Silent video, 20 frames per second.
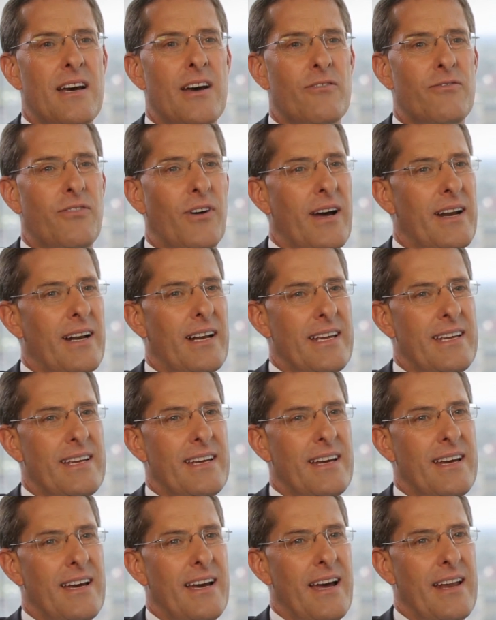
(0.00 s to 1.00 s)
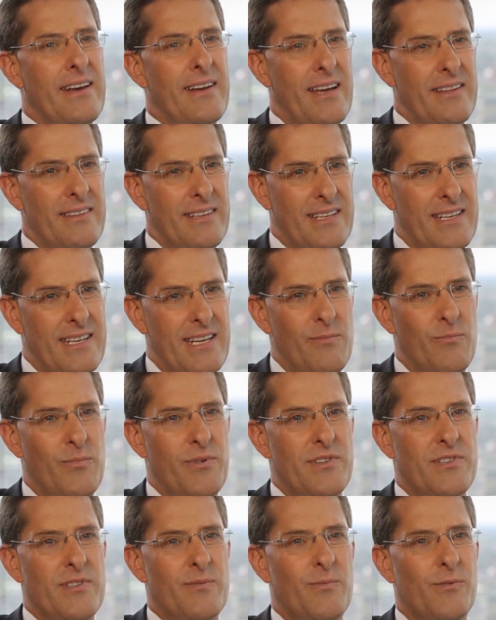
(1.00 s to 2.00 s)
And finally, another key
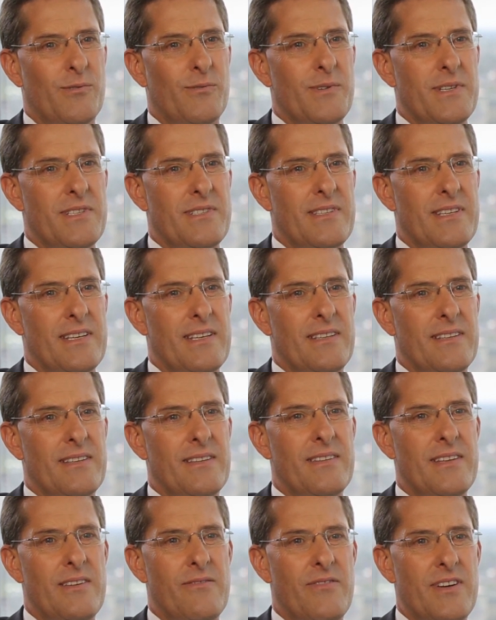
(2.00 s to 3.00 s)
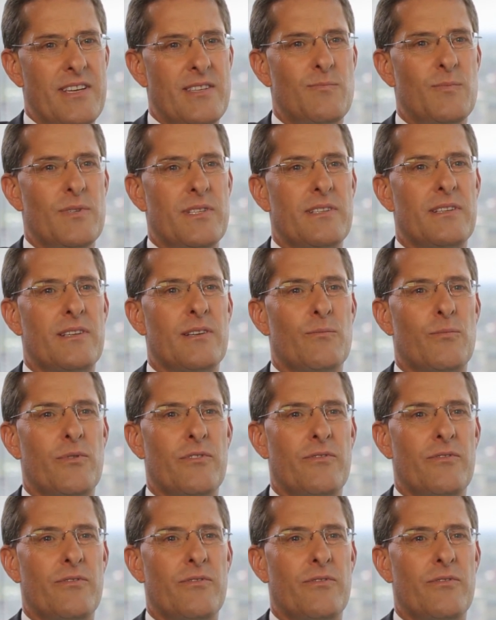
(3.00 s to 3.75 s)
principle is that the investment can